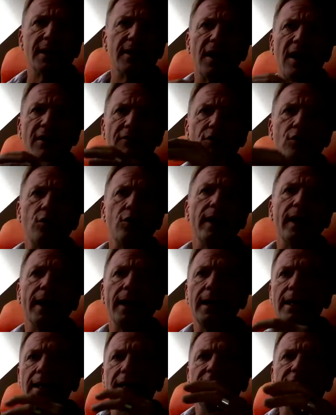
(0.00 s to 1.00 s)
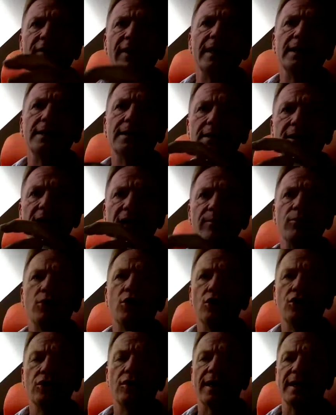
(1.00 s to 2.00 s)
GraphQL, event stream,
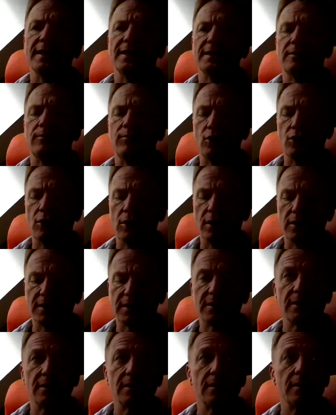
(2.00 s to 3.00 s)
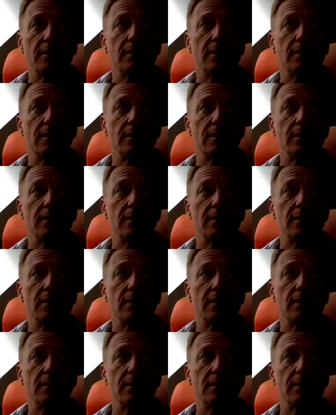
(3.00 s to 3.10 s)
non-REST models.